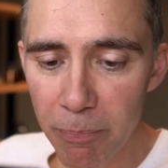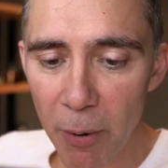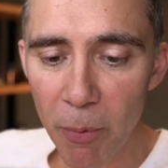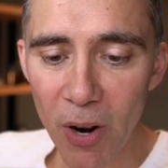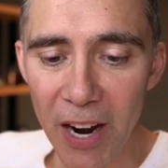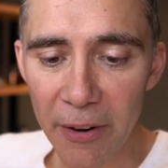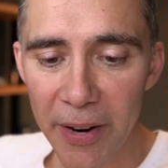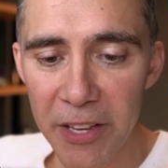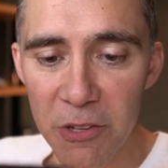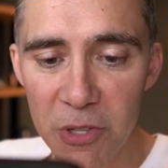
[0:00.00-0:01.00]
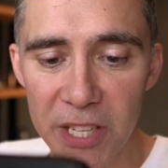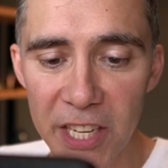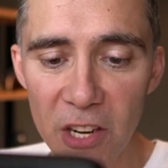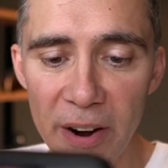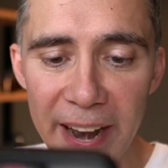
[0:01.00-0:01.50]
purple area. You
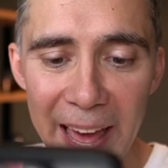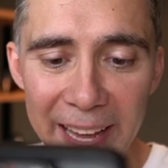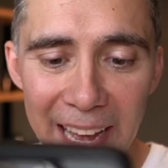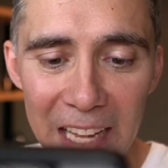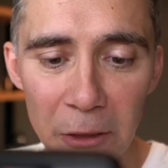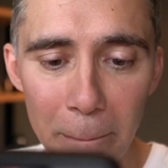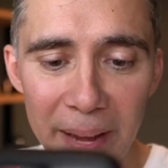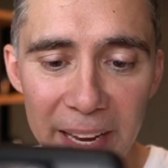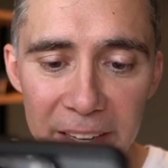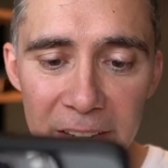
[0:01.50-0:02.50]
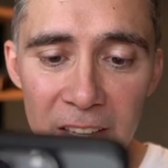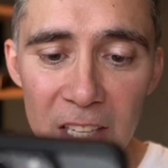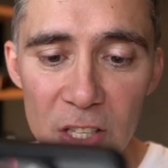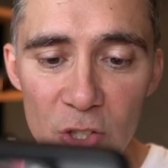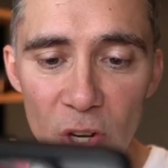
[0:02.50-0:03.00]
see Connect a Domain.
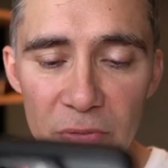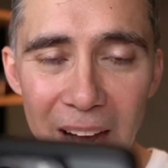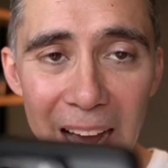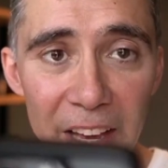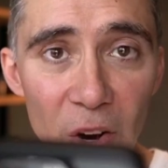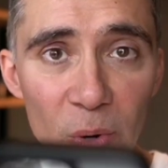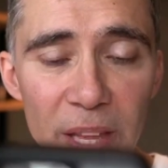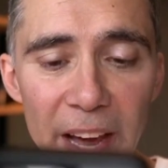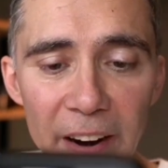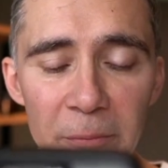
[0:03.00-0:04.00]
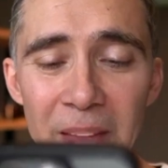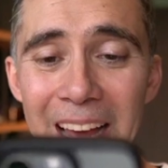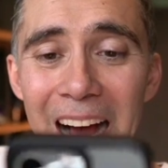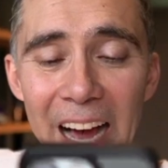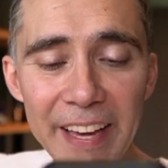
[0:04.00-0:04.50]
So if I go there,
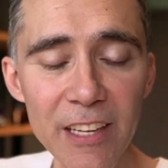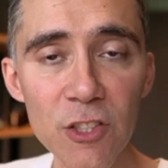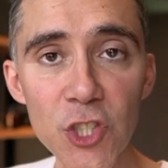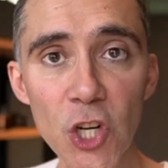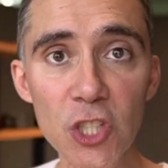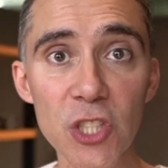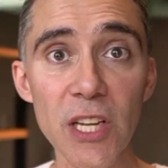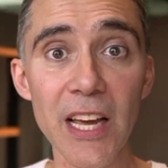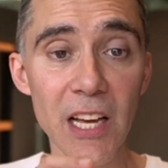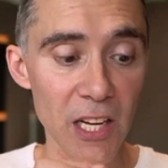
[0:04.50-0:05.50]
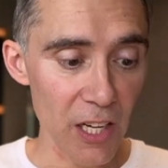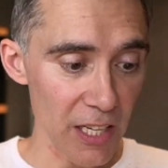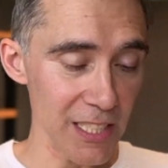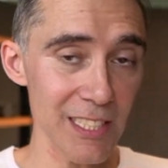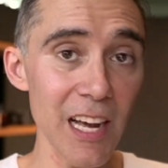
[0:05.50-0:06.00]
I can just
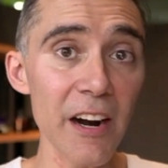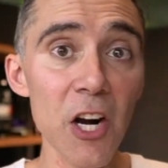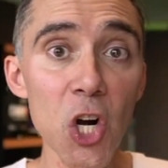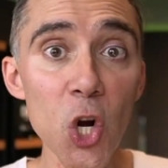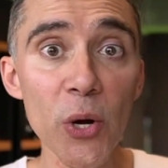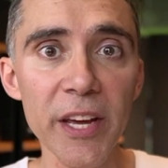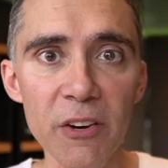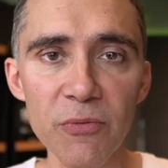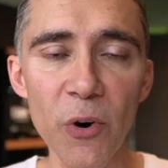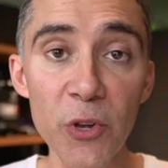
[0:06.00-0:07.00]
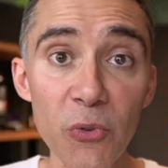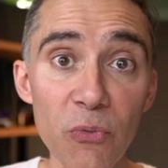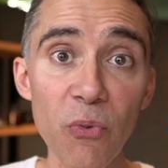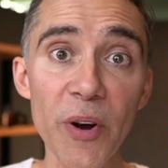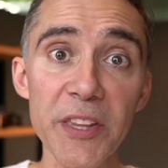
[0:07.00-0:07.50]
start looking for your
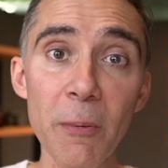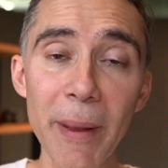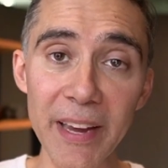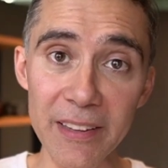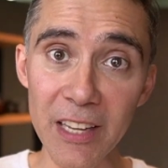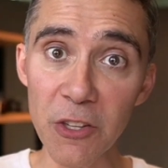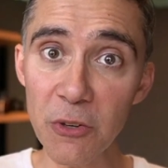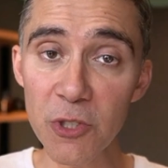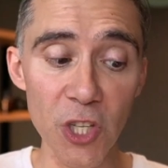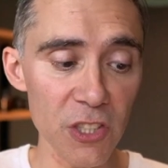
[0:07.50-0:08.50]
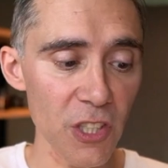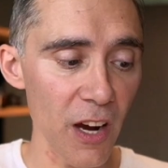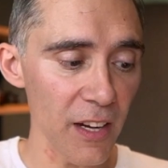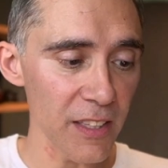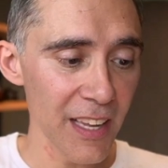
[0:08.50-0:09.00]
free domain that you just
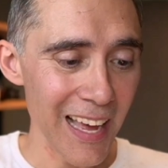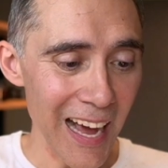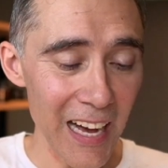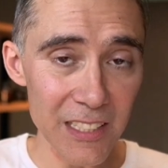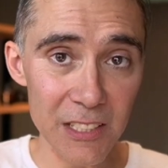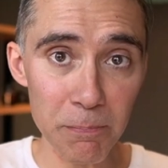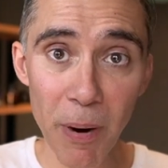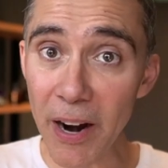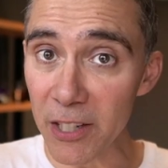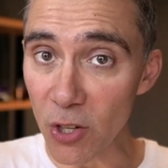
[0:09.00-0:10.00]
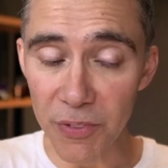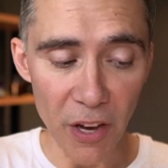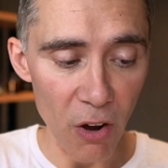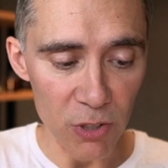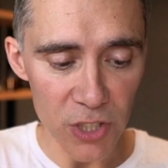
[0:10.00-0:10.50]
got as part of
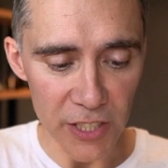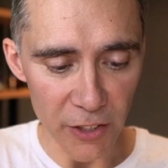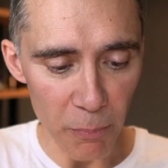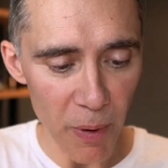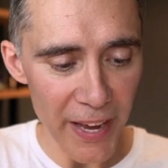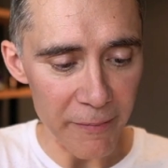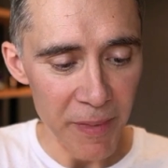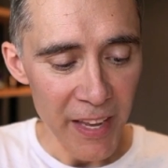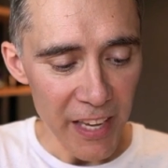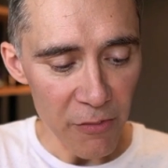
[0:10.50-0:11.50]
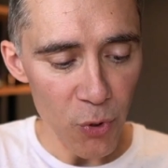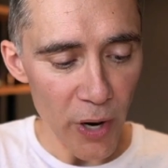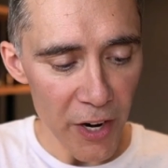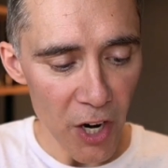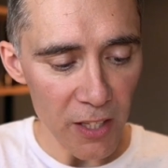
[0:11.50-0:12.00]
the Hostinger plan. If
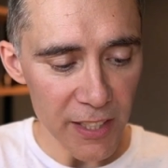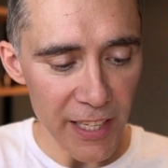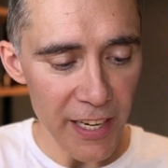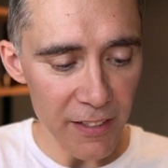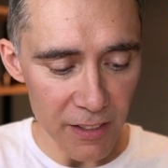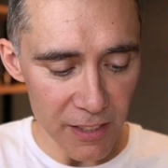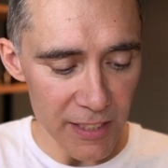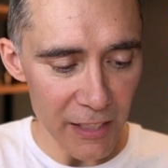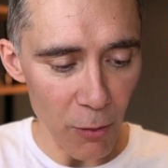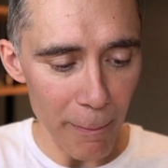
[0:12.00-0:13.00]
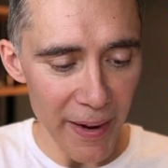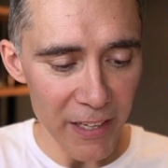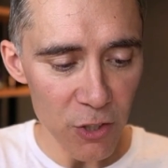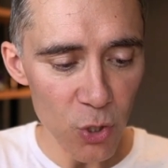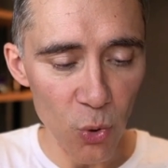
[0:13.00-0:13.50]
you are not here, this is the
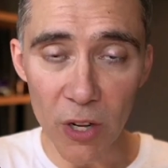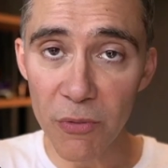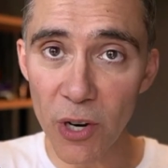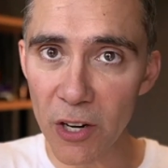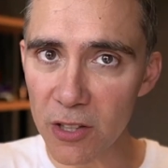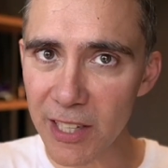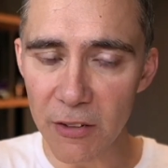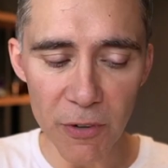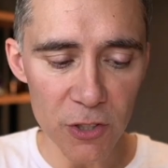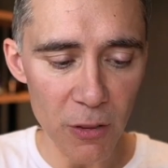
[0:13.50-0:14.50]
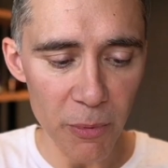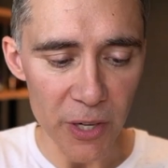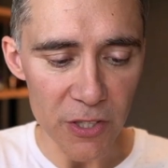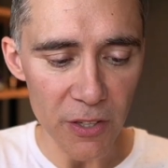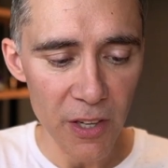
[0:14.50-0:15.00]
domain tool. If you are not here for some
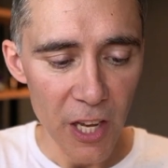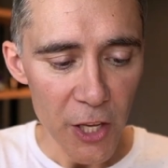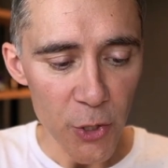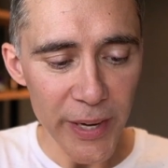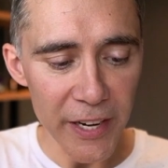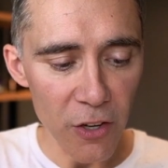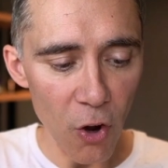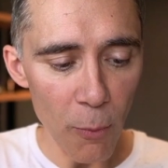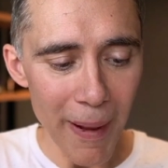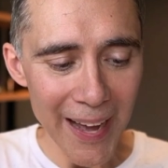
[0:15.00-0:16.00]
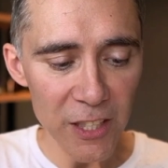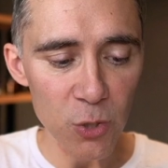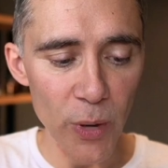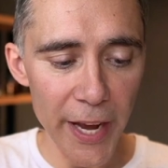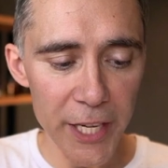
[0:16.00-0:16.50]
reason, you can go back
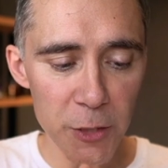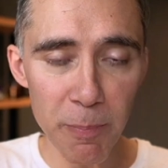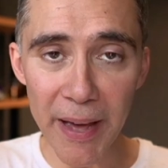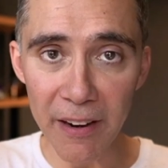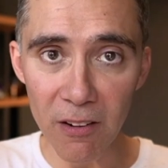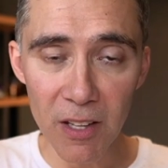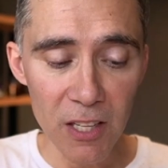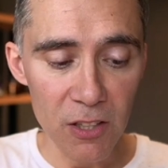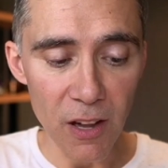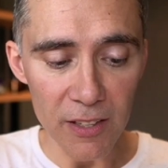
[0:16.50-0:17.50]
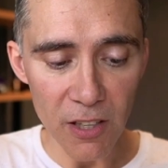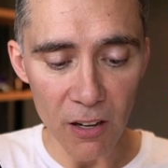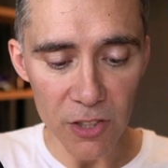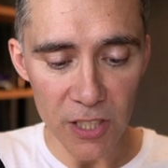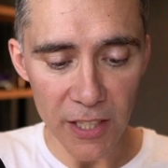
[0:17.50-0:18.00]
to
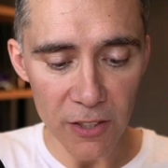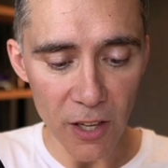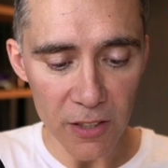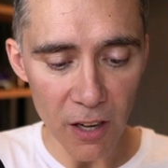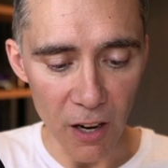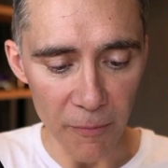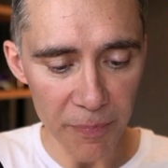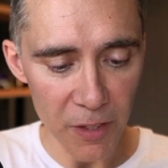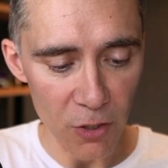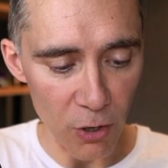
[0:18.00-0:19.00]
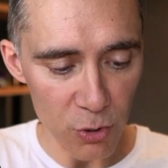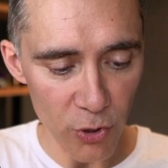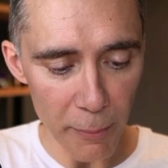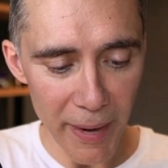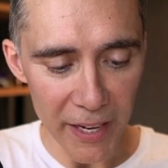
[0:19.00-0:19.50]
hpanel.hostinger.com, go
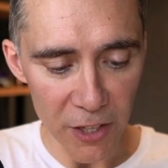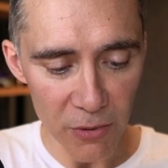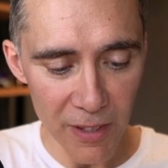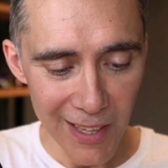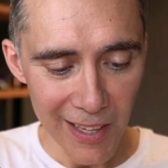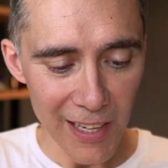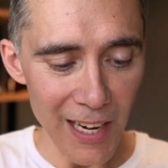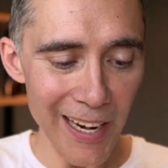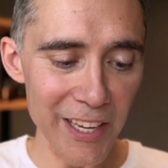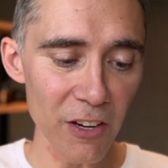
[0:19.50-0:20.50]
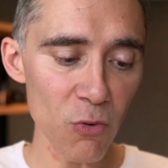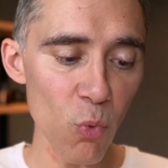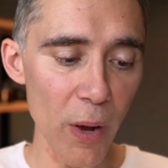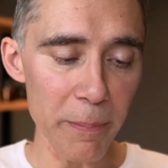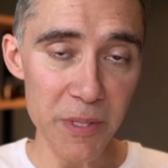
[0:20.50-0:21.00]
to the menu, click
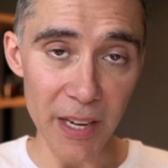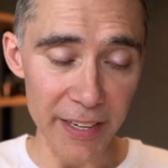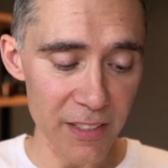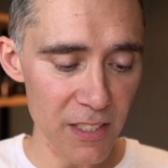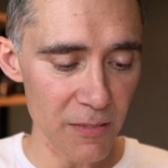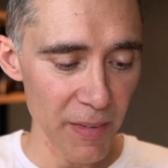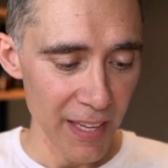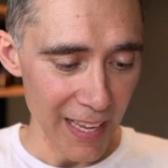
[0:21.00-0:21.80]
on websites,